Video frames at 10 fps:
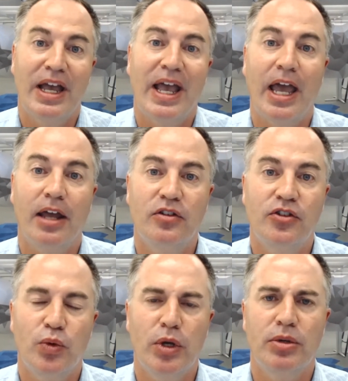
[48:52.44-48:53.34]
and
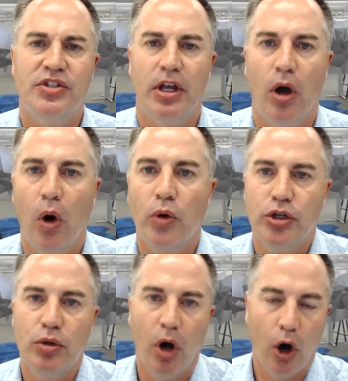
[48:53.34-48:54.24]
we would say oh
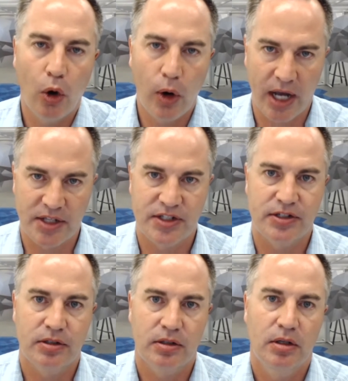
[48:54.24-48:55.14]
you owe us